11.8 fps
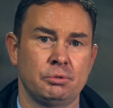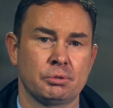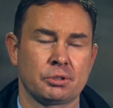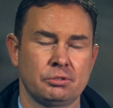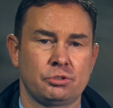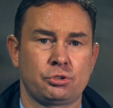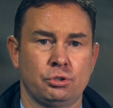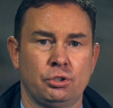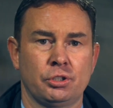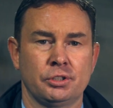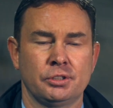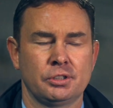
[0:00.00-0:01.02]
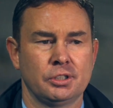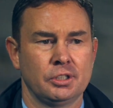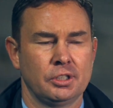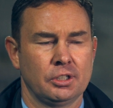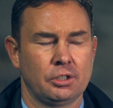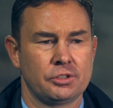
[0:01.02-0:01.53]
we were short on
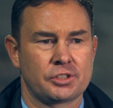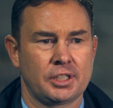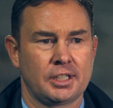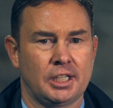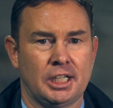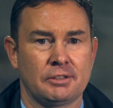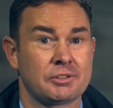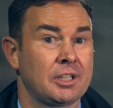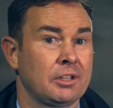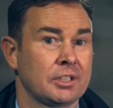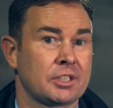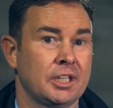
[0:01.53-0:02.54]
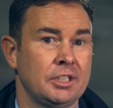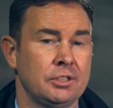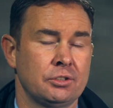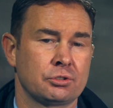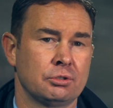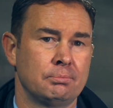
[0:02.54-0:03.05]
centre-halves. Alex
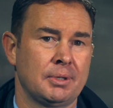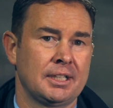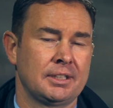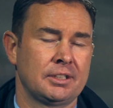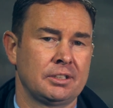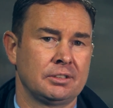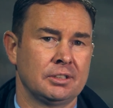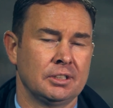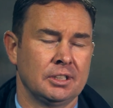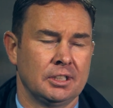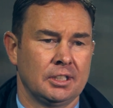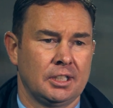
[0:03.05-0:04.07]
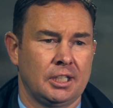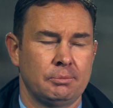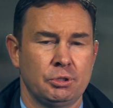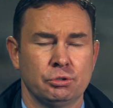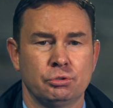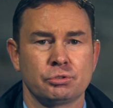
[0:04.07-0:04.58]
Kenyon has gone back there, and
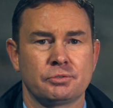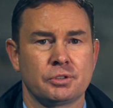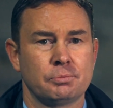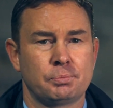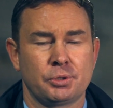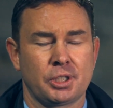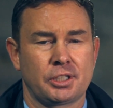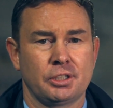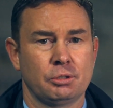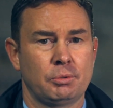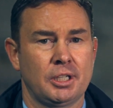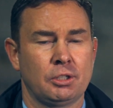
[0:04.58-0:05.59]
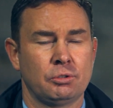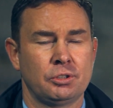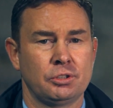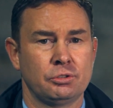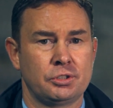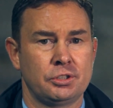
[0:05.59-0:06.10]
him and Old have done particularly well,
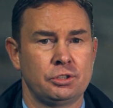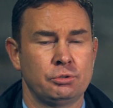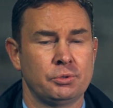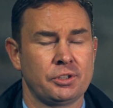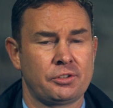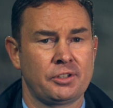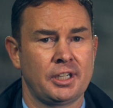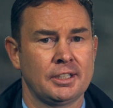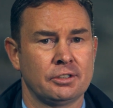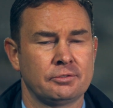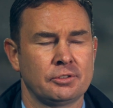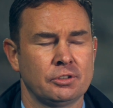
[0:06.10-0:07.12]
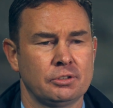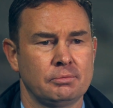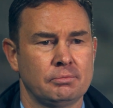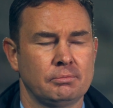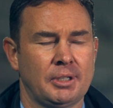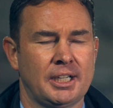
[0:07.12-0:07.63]
you know, to deal with the threat of
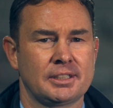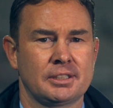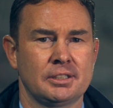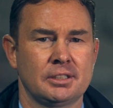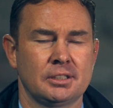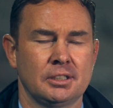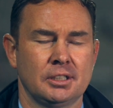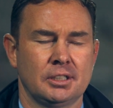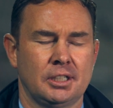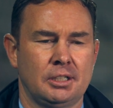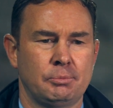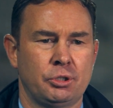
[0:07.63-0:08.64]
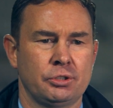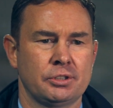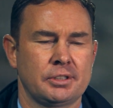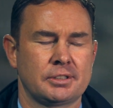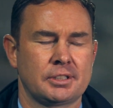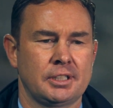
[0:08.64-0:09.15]
Matt and Amond
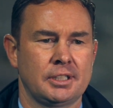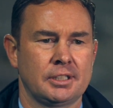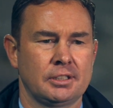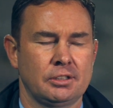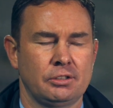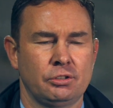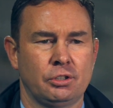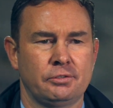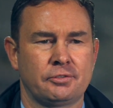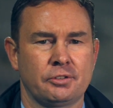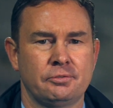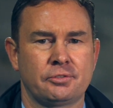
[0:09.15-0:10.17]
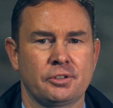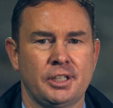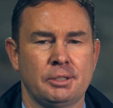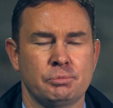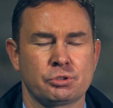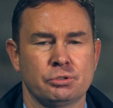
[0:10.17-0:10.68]
at, you know, up front for
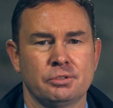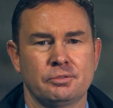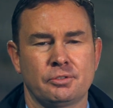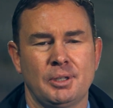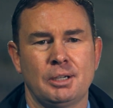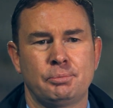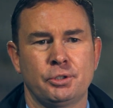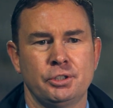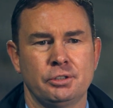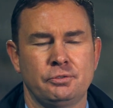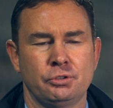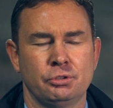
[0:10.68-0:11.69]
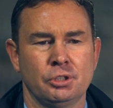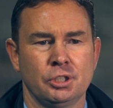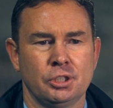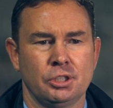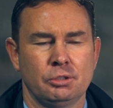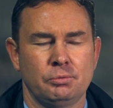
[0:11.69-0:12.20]
them. So from that point of view,
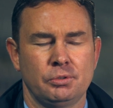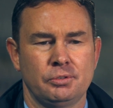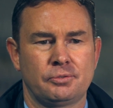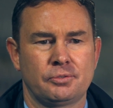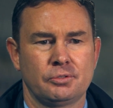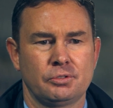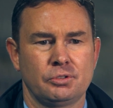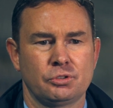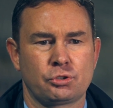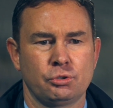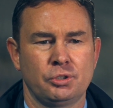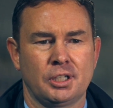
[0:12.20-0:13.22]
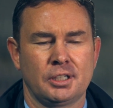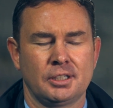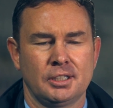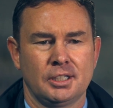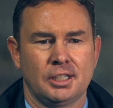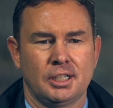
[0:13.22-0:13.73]
we've shown a
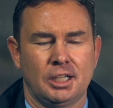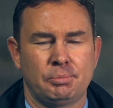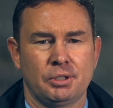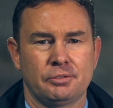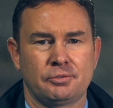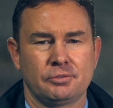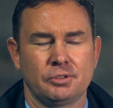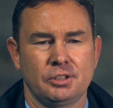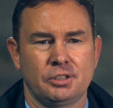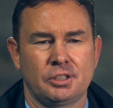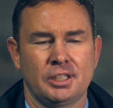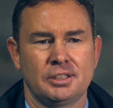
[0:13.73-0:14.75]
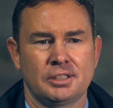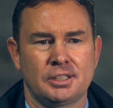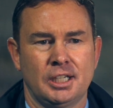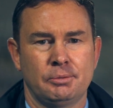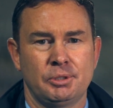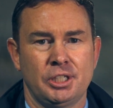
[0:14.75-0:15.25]
bit of grit and
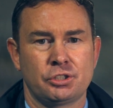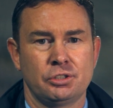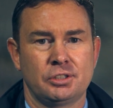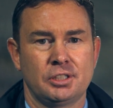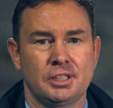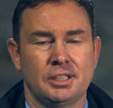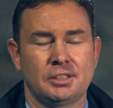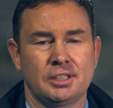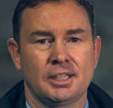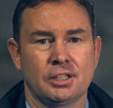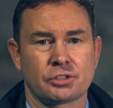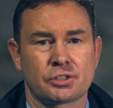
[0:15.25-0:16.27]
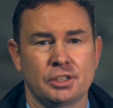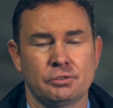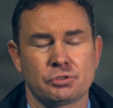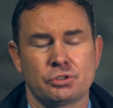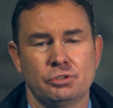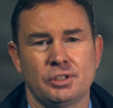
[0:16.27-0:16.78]
determination today to get
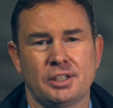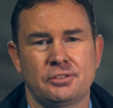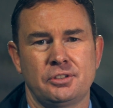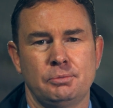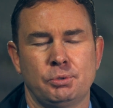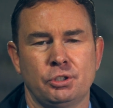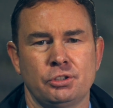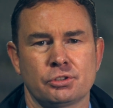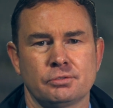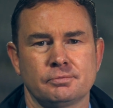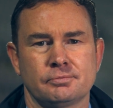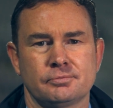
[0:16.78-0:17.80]
ourselves, you know, that 3 points.